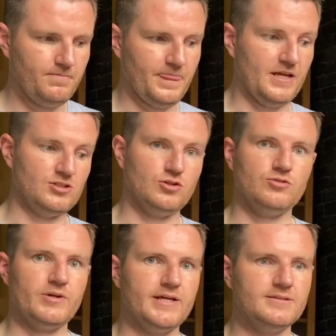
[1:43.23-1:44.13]
it's got the
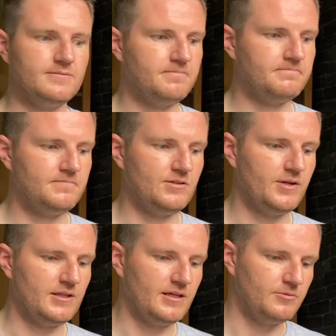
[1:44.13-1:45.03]
red
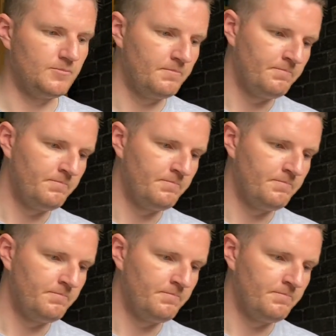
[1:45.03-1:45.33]
label.